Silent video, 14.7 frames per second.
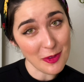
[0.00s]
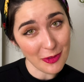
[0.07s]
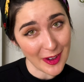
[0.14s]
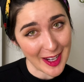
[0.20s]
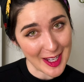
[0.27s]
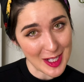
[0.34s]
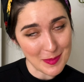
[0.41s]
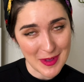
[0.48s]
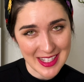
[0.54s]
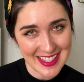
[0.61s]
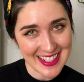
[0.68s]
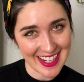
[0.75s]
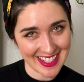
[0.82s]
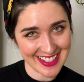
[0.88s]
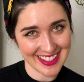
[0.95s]
friend, Miss
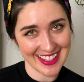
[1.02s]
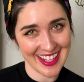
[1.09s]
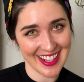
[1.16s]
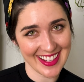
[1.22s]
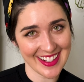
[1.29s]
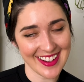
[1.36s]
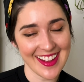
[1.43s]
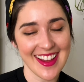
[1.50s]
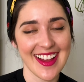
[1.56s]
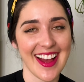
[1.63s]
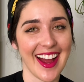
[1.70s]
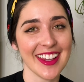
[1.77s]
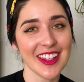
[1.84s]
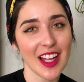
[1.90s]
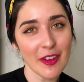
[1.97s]

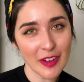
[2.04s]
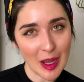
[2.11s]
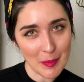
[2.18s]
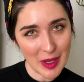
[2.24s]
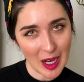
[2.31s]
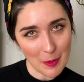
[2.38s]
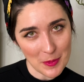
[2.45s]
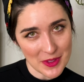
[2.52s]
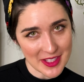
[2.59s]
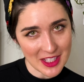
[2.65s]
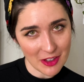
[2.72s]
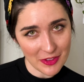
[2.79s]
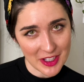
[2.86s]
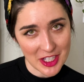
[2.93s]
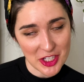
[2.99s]
Dandelion. I love coming up with
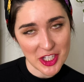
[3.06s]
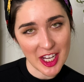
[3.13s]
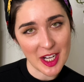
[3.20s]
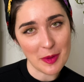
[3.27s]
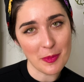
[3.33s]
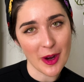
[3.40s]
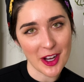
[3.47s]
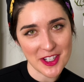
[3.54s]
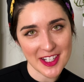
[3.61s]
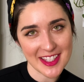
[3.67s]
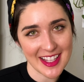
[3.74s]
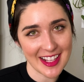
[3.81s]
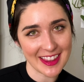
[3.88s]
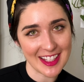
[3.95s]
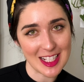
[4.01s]
self-initiated
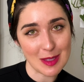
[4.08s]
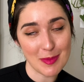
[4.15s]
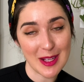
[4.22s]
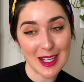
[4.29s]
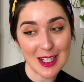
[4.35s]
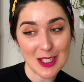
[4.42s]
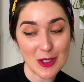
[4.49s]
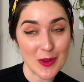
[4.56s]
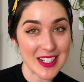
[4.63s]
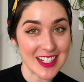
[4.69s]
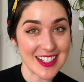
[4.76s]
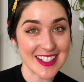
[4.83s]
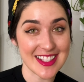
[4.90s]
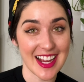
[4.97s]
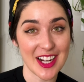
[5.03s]
projects like these because you get
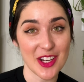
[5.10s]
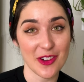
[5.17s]
to design